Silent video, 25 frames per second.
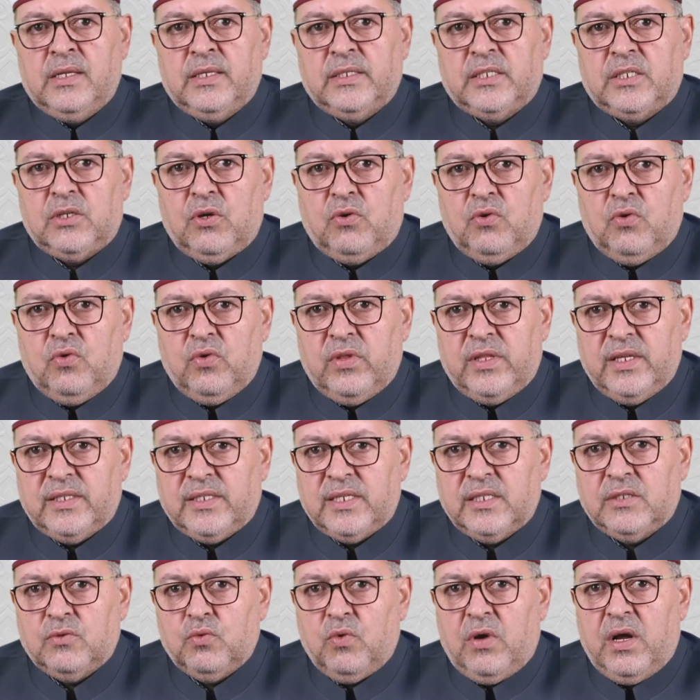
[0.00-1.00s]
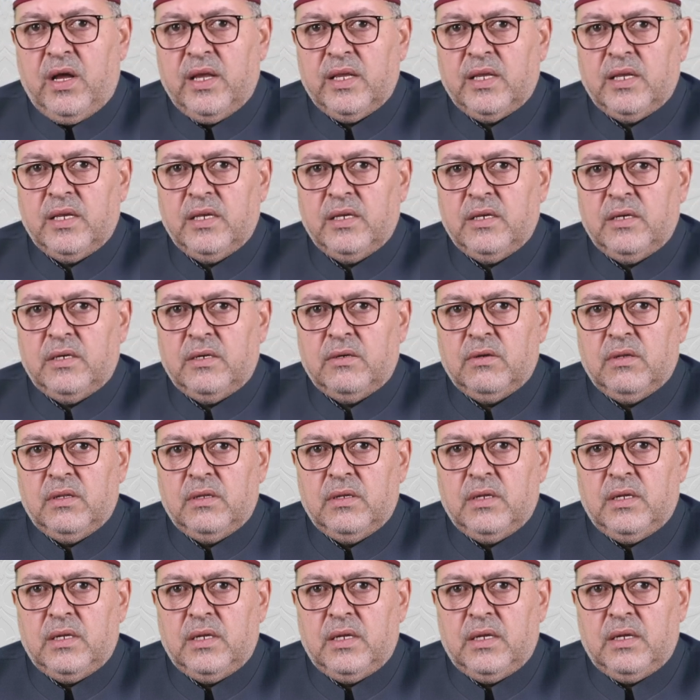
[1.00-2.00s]
So this is why here,
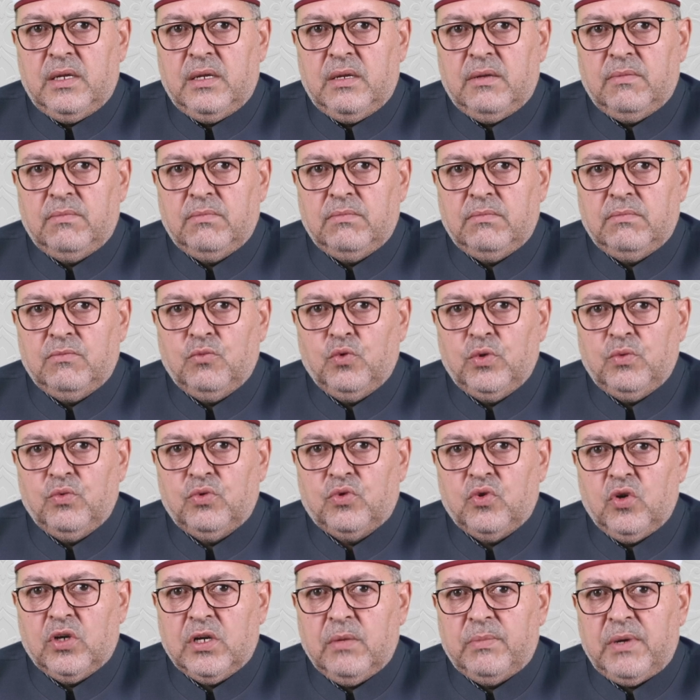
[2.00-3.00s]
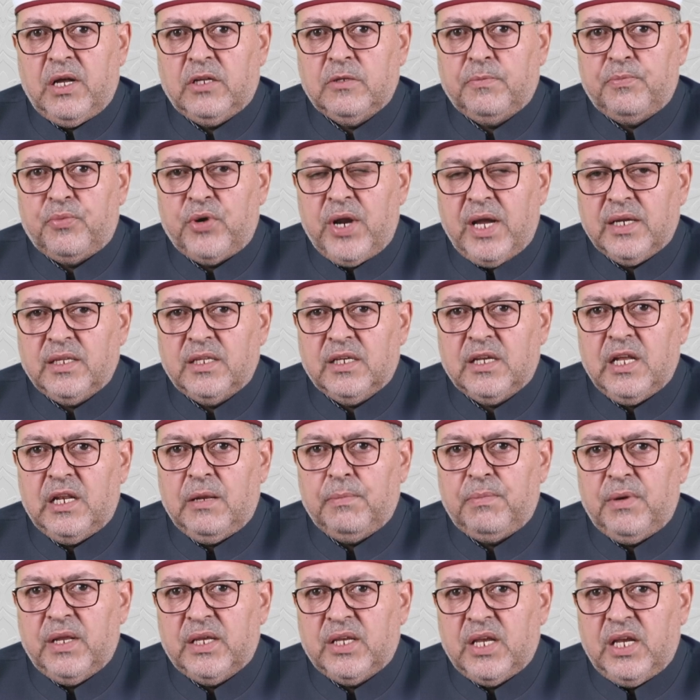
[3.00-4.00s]
when we talk about practical
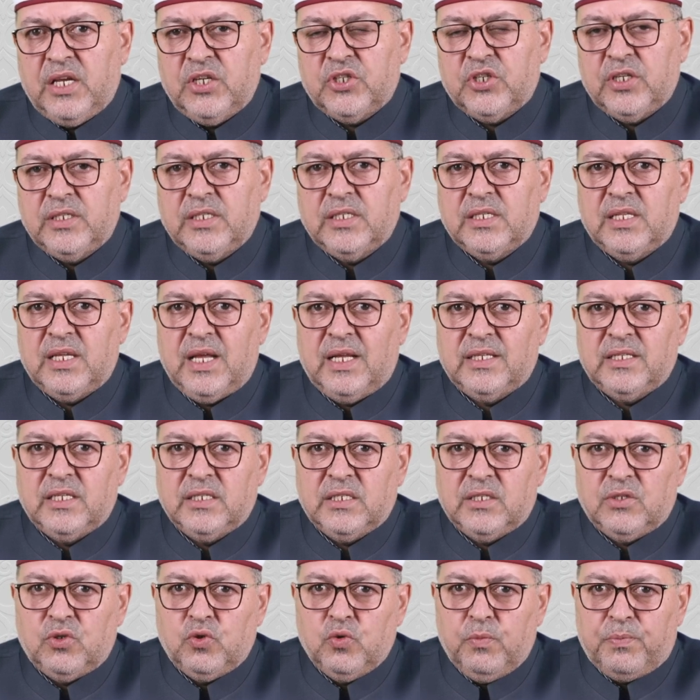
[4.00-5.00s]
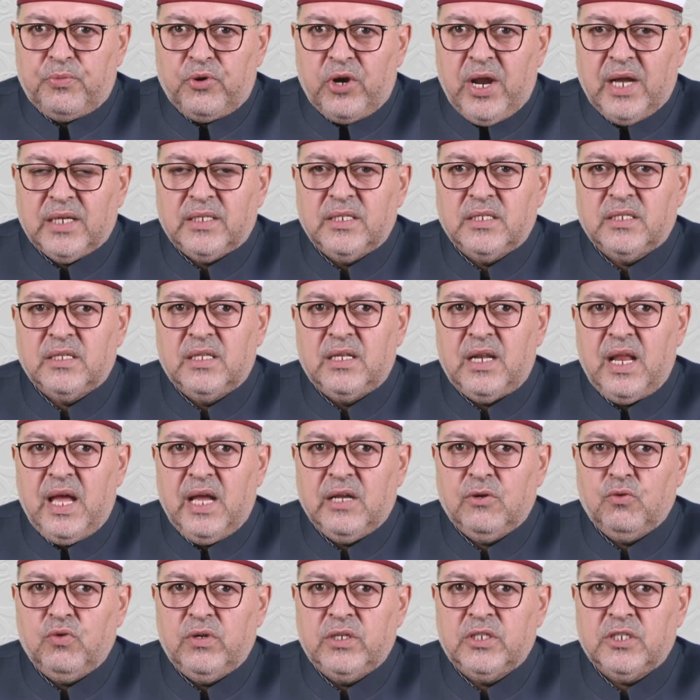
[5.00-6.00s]
applications, that is, you practice the
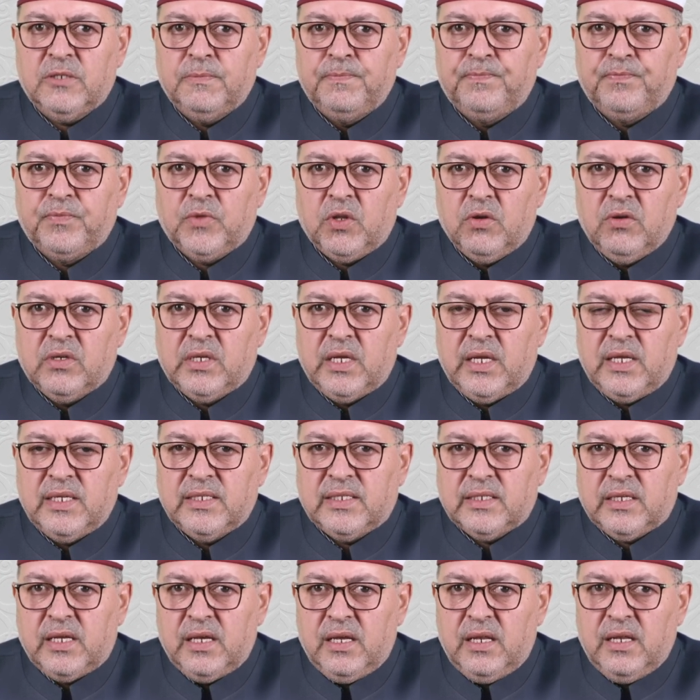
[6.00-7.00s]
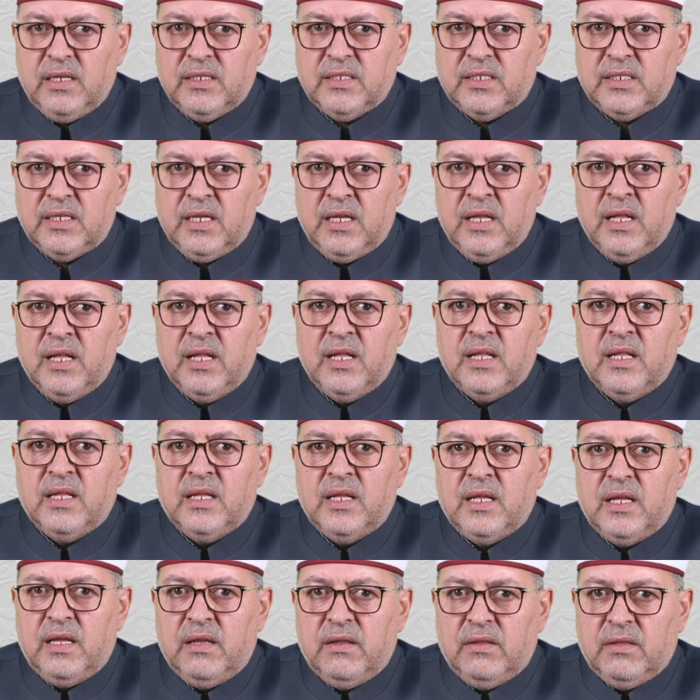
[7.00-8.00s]
language, okay, skills
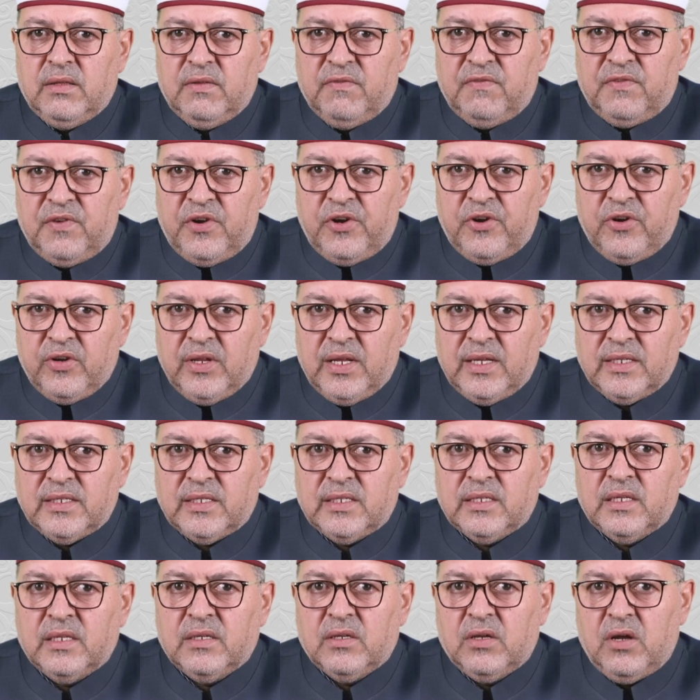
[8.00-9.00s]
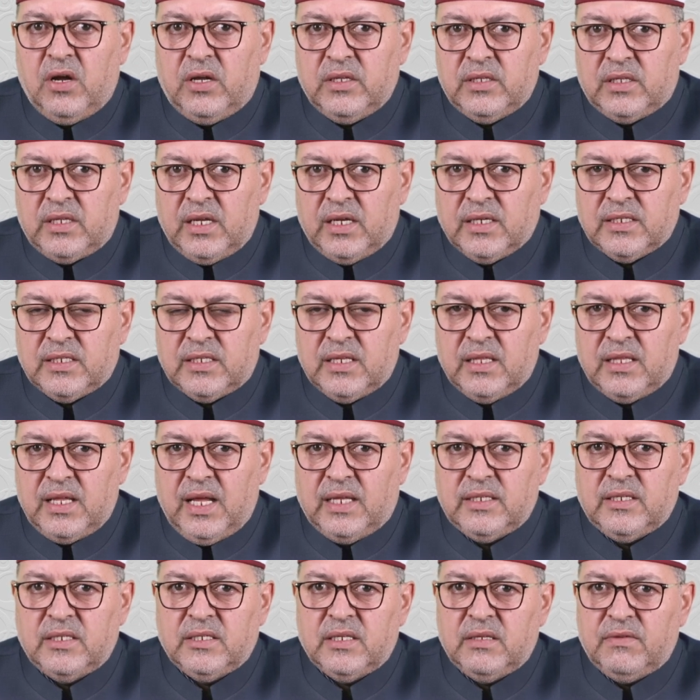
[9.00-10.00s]
in various contexts,
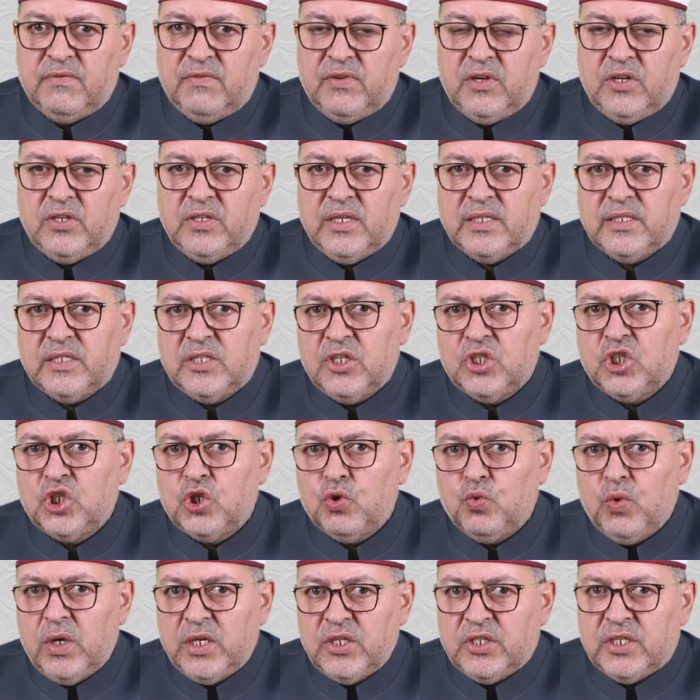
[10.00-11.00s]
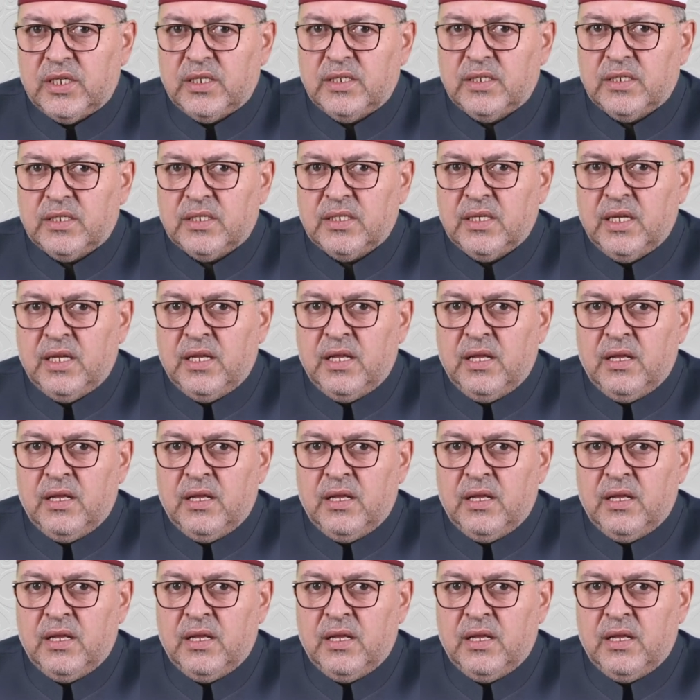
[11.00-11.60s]
that is, in various situations.